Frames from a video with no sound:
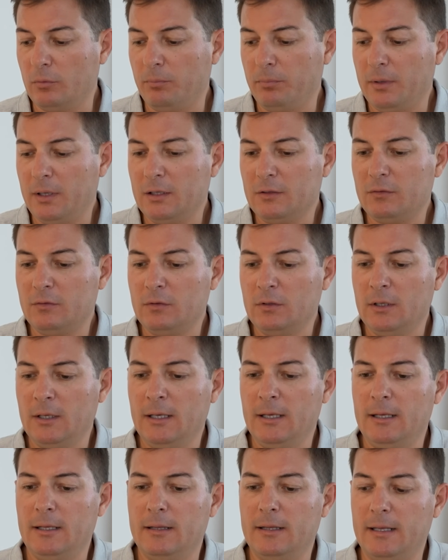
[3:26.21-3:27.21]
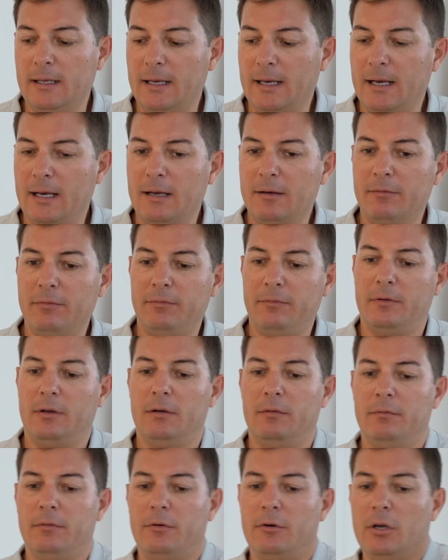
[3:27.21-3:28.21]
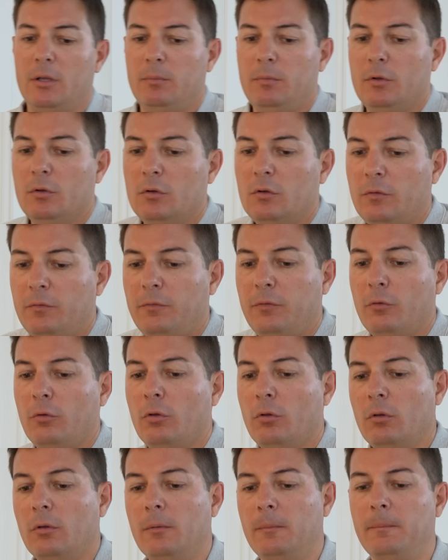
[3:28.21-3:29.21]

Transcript: Plus, they have a very beautiful